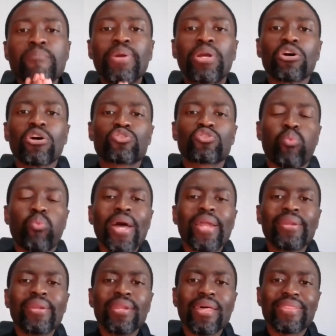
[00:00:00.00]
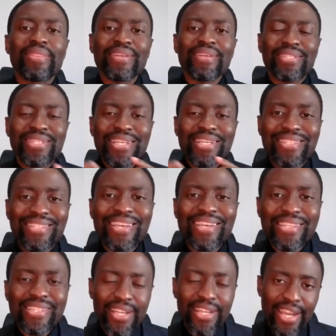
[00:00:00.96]
Because when this
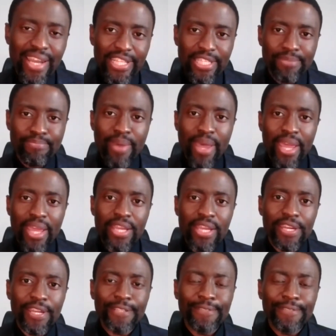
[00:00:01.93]
decision is made,